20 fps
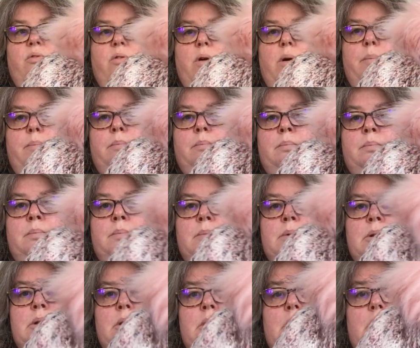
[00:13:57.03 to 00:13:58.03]
from
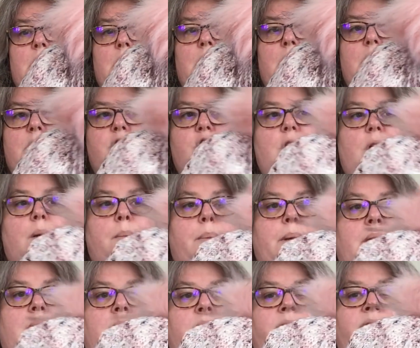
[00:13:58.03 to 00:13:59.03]
Jelly
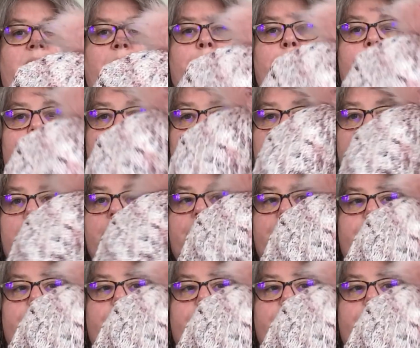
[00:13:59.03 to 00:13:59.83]
Bean Fabrics